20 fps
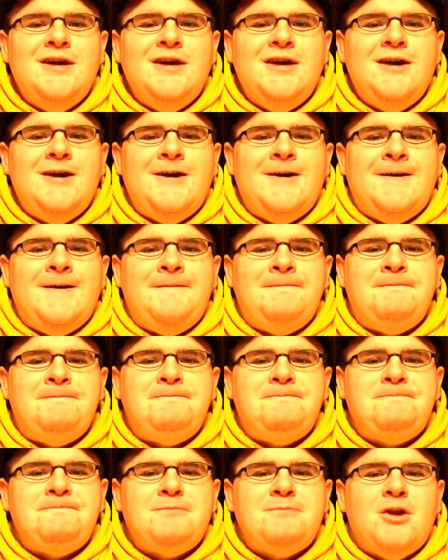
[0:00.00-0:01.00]

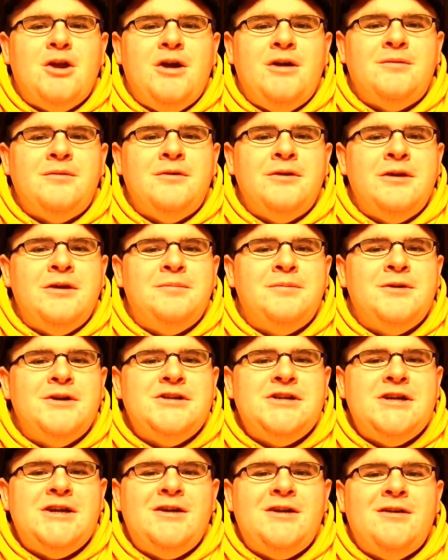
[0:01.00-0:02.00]
I really
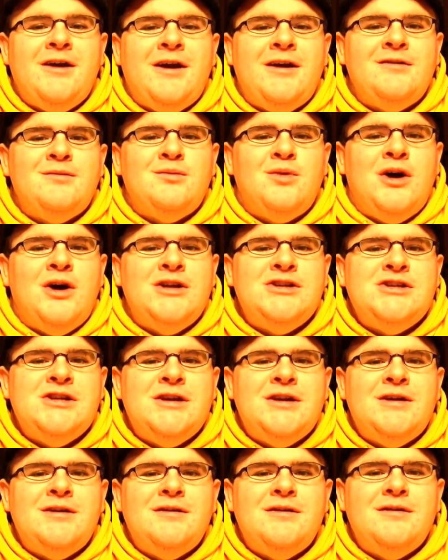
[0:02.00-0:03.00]
appreciate you guys
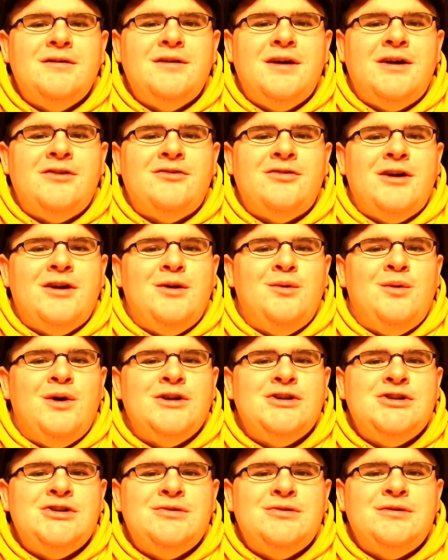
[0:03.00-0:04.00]
watching. I try to
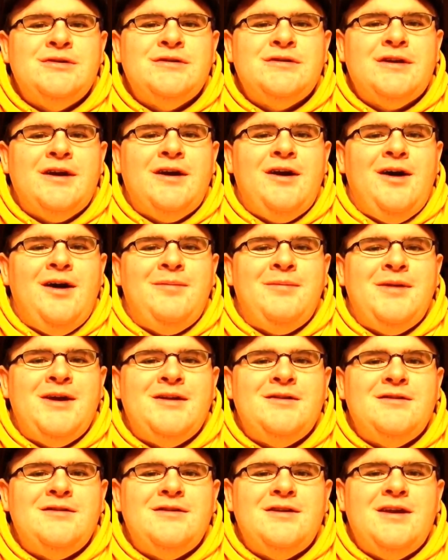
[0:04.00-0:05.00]
watch yours and
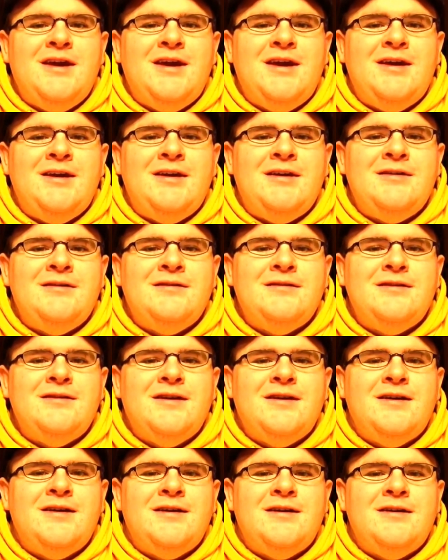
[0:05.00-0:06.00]
comment
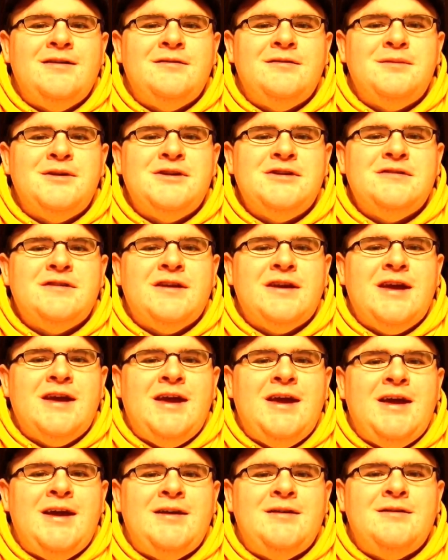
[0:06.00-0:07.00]
as much as I
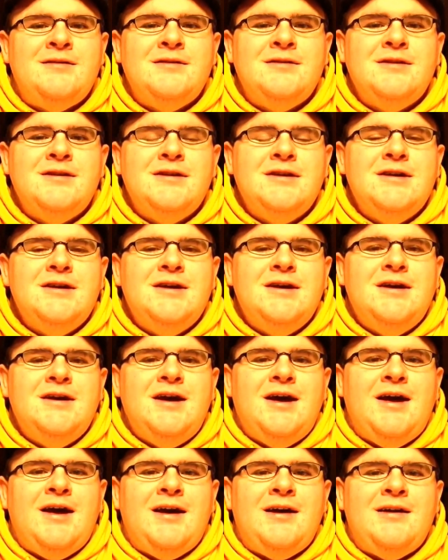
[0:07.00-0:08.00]
can.
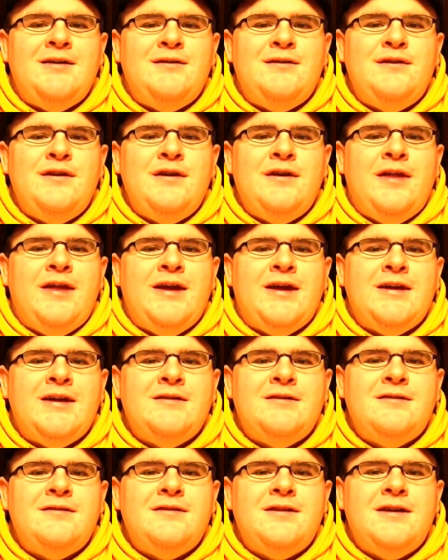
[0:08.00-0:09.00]
I feel like
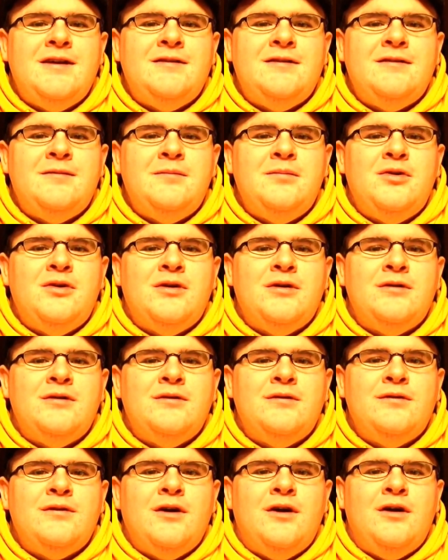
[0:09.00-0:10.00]
it's
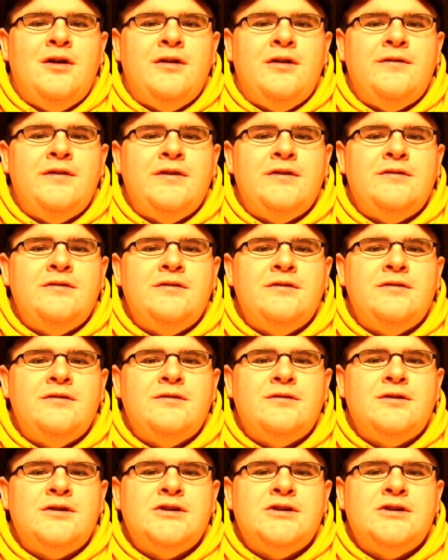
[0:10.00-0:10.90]
important for all of us to sort of